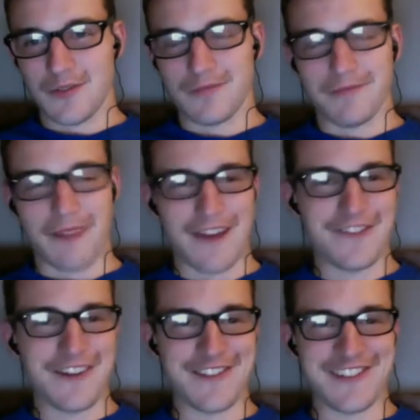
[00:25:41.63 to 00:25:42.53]
my
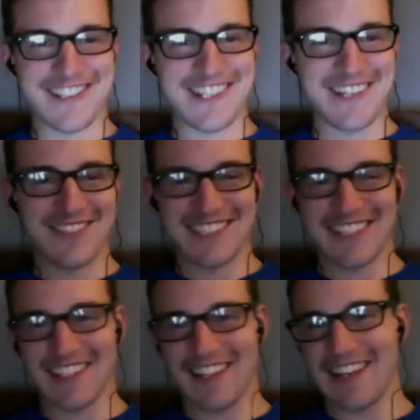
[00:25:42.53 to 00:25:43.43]
favorite team is
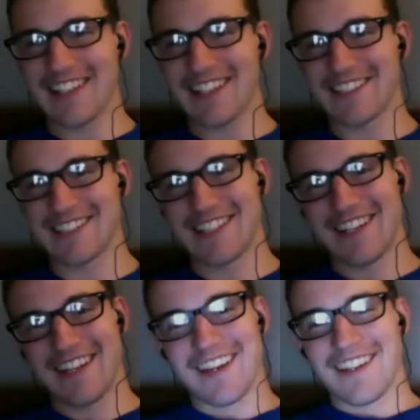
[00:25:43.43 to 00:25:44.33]
in, the Yankees.
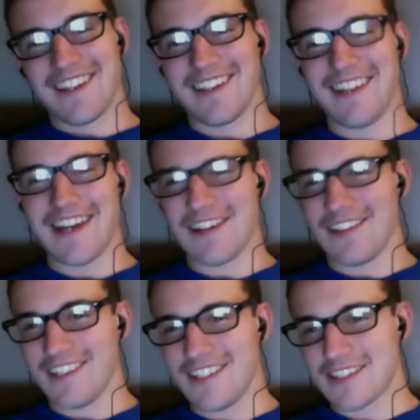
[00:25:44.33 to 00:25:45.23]
The
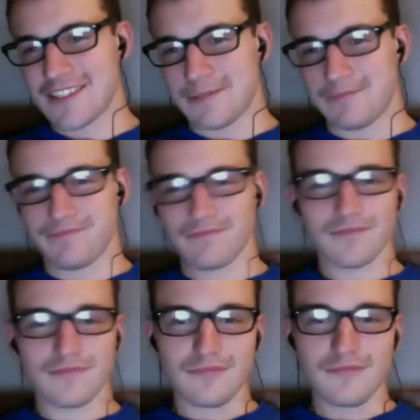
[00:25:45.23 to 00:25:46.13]
AL East,
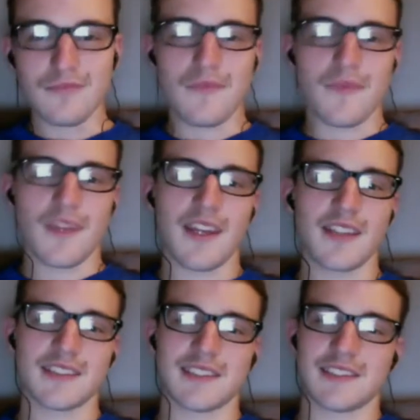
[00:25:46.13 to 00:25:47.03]

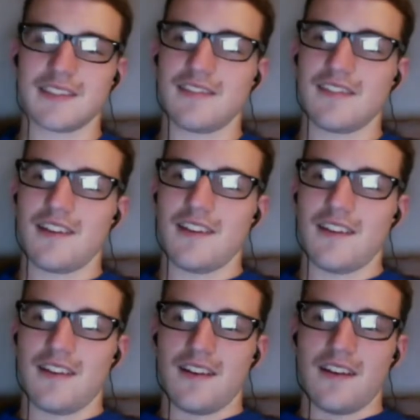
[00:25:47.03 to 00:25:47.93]
it's
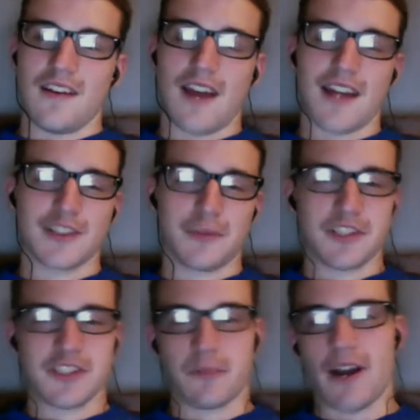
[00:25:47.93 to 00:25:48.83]
not so
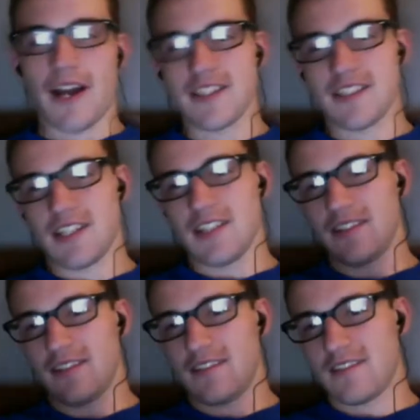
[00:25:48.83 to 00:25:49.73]
much surprising
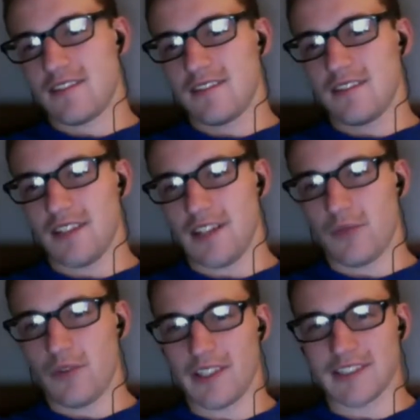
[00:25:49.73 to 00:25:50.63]
and like
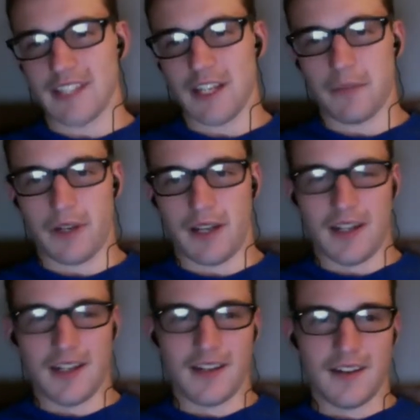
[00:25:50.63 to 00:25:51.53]
what it's like,
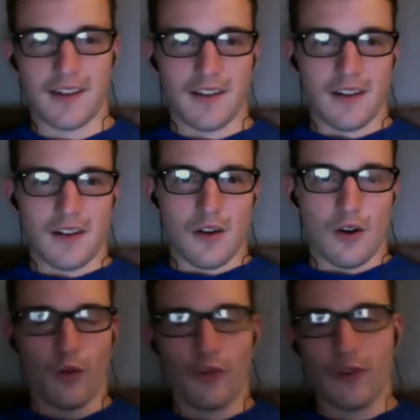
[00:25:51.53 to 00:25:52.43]
but
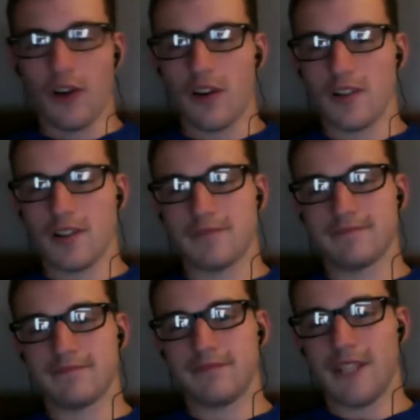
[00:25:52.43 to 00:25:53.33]
overall,
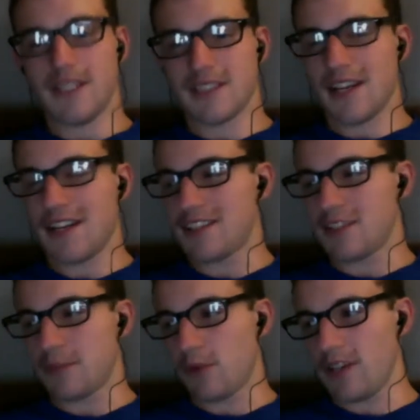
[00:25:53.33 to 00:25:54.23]
it's kind of
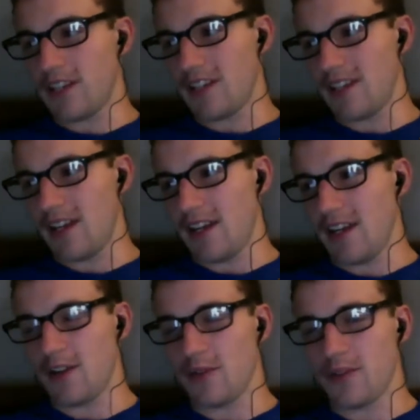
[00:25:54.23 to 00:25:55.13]
disappointing in that
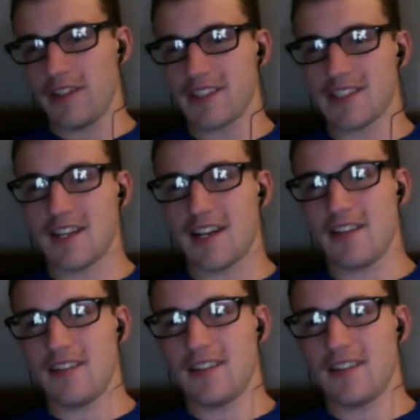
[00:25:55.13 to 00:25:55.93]
it's not,